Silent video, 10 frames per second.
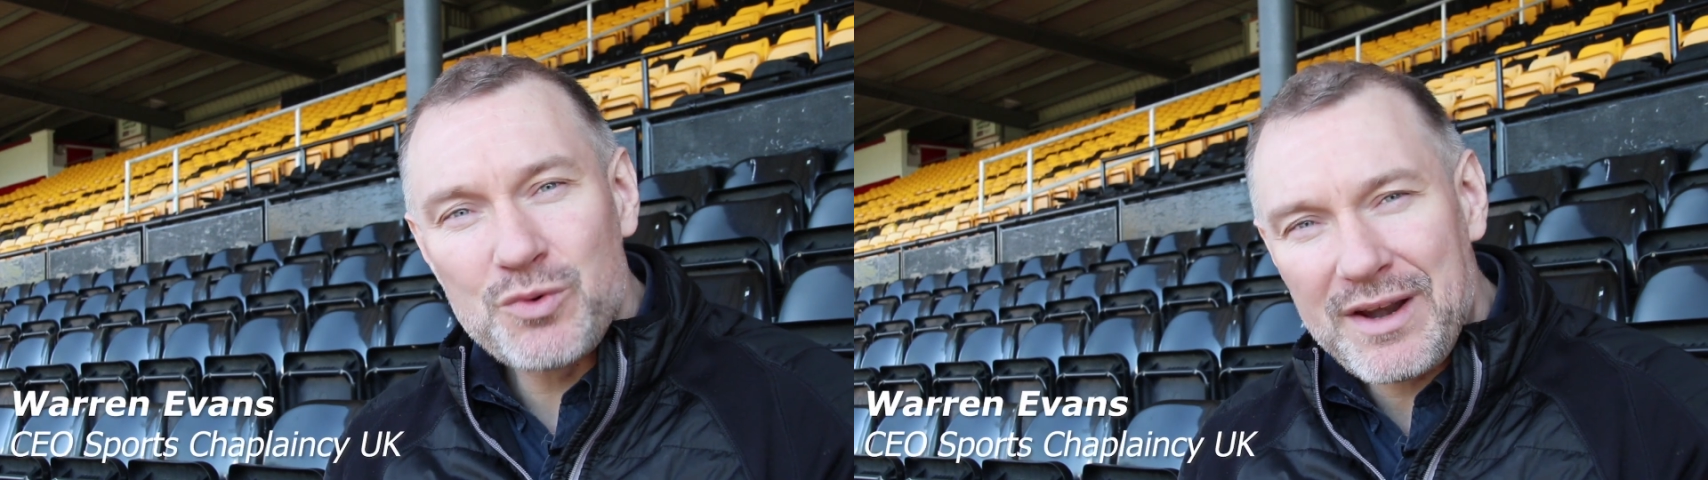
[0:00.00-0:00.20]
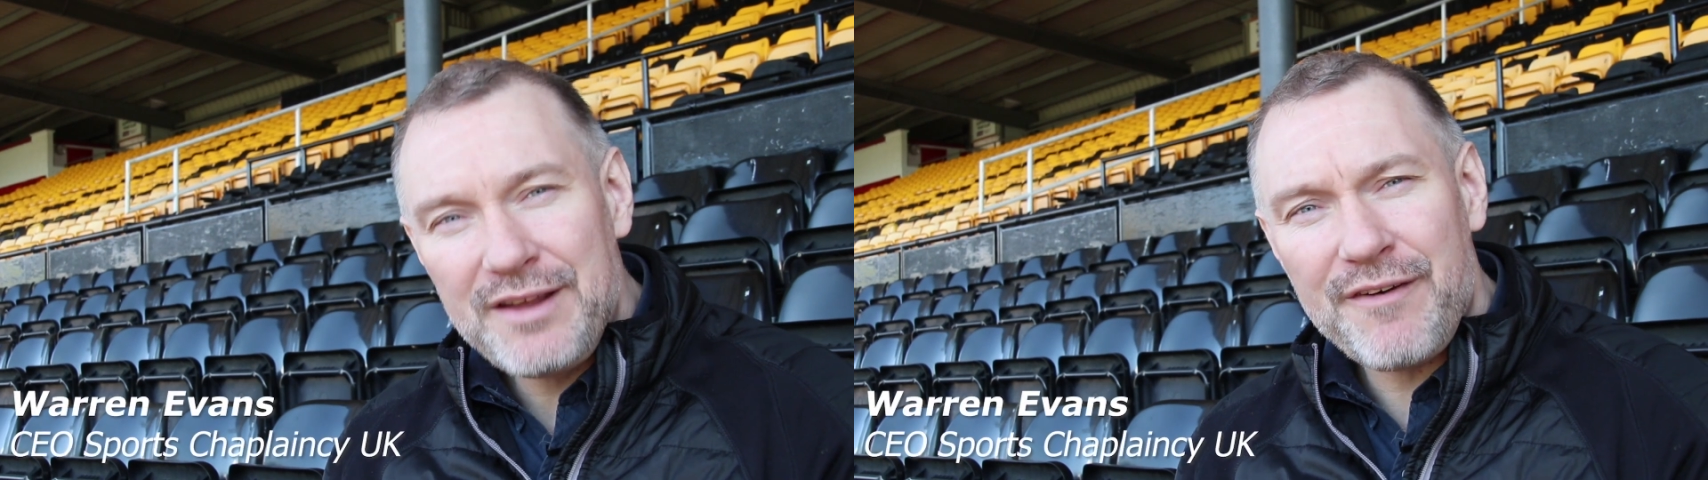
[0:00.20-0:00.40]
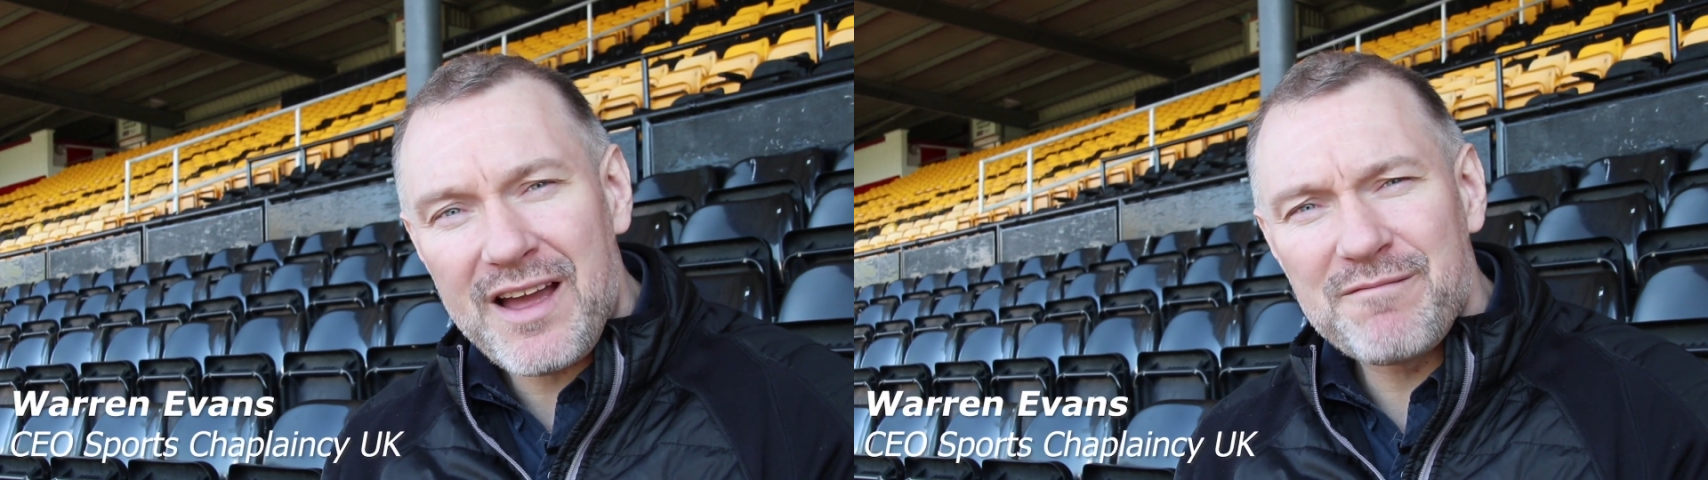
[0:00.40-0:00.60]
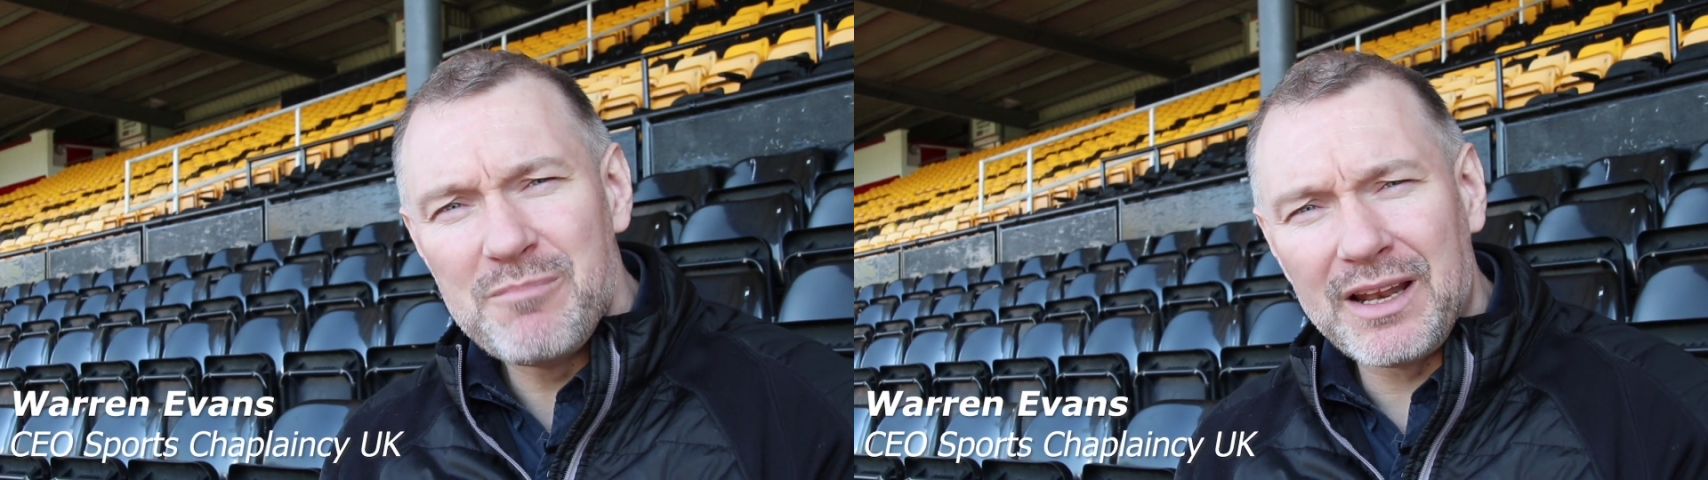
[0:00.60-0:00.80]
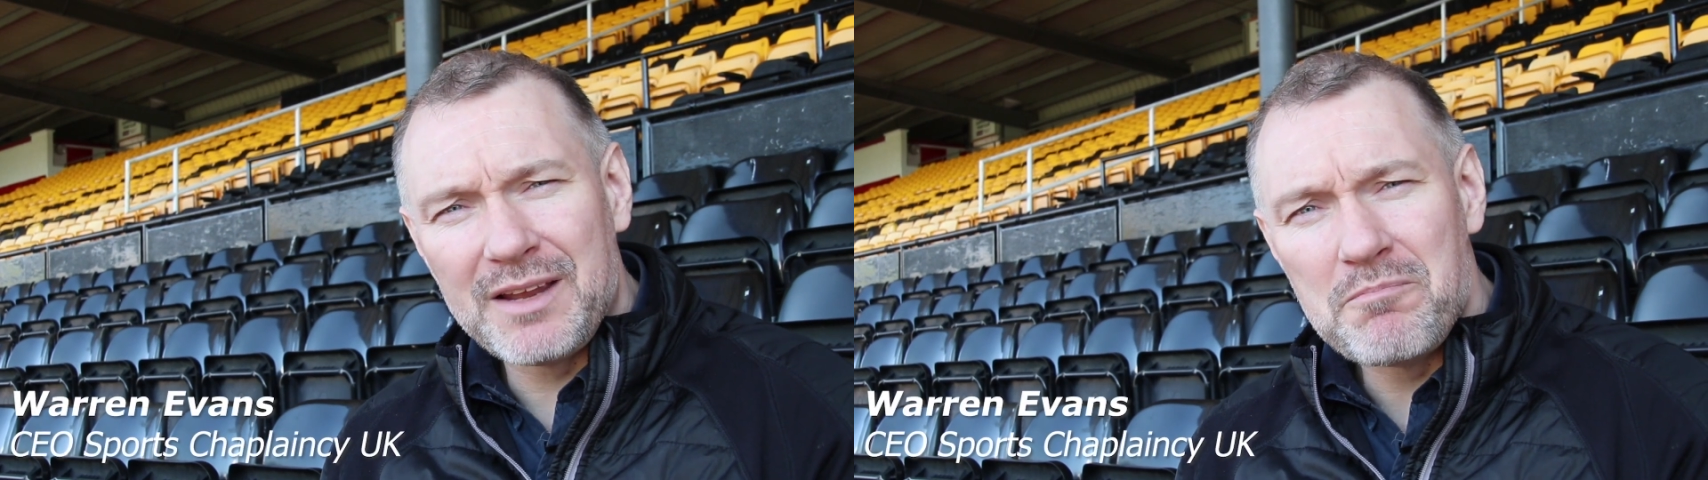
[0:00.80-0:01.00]
25
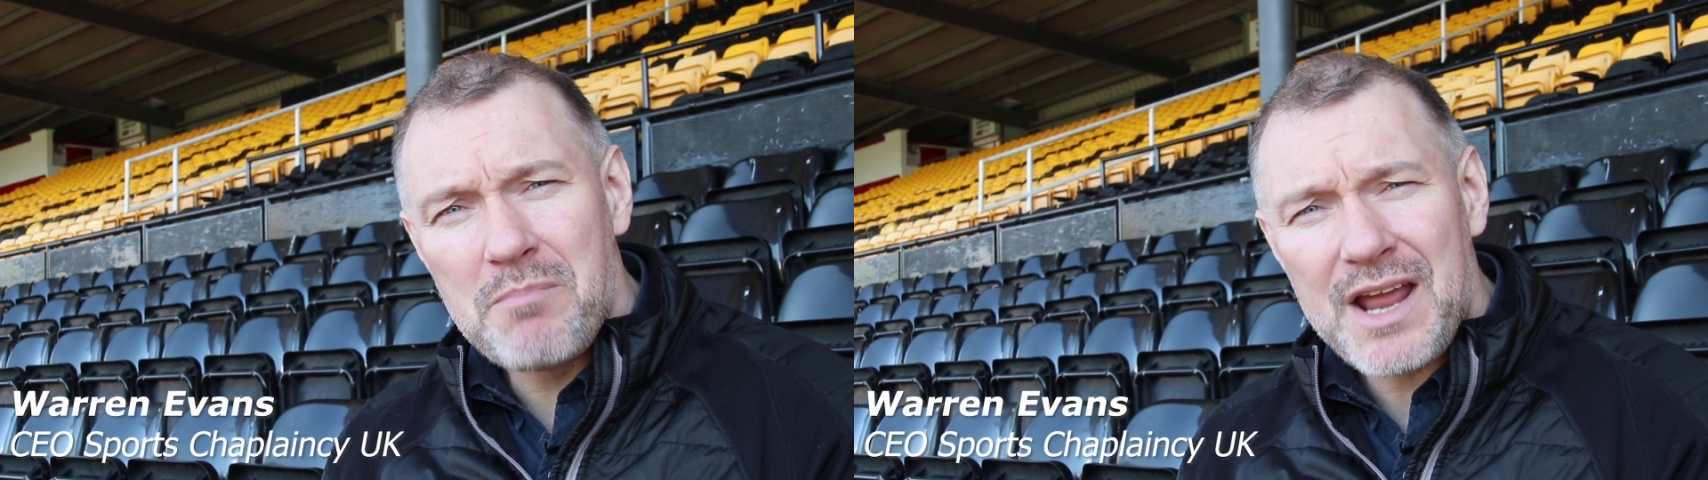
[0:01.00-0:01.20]
million